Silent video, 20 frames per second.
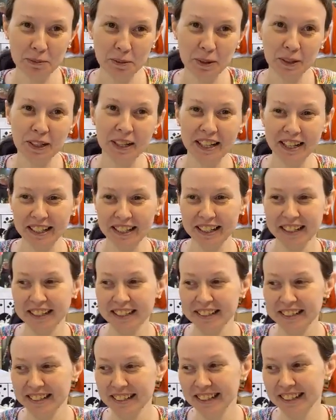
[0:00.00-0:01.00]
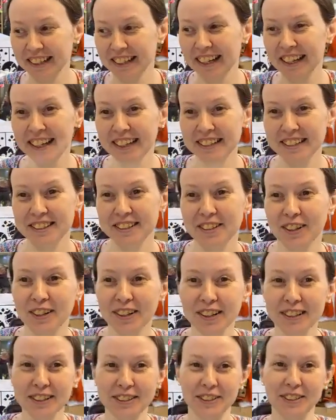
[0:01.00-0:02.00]
this morning because it like
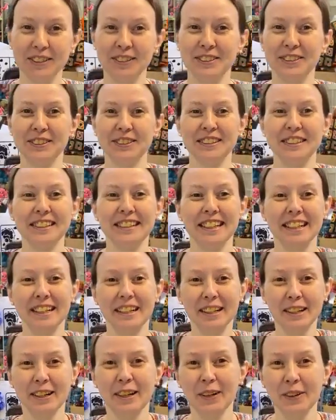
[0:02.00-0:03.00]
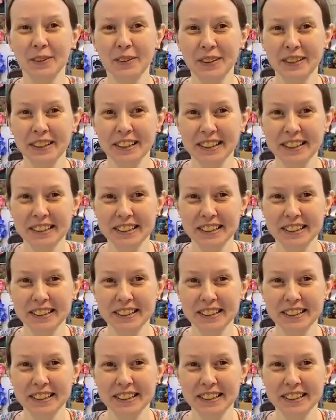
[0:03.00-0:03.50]
started so Susan's like go